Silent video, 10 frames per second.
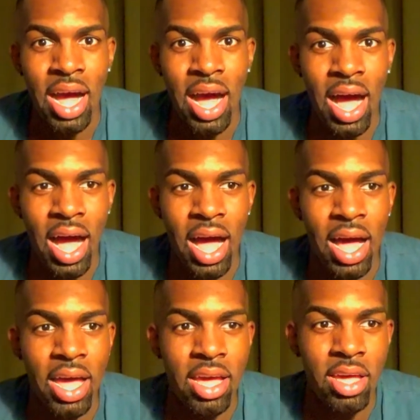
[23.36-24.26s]

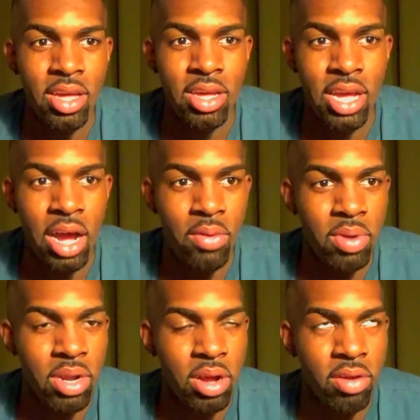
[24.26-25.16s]
I got
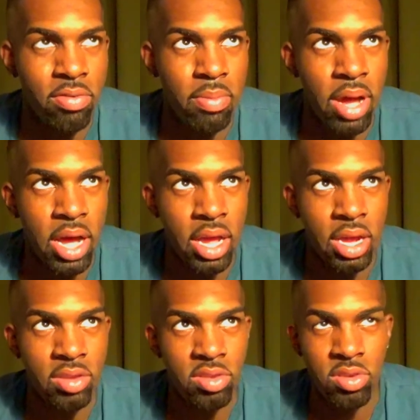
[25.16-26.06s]
rid of my
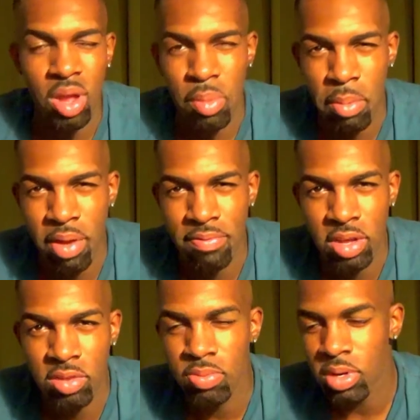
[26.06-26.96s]
Instagram and my
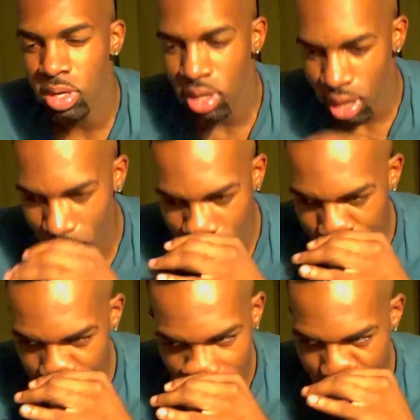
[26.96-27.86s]
Facebook.
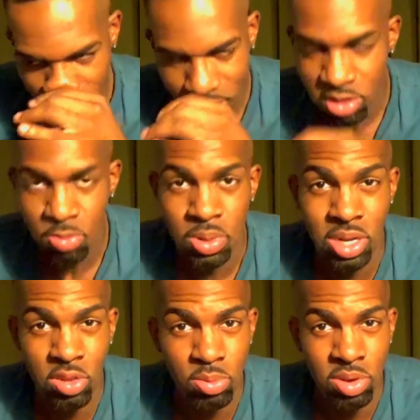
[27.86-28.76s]
I feel like I was
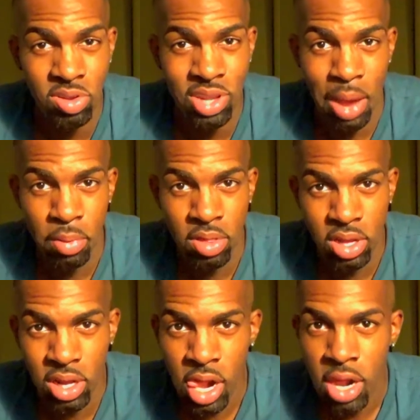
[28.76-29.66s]
spending too much time on there.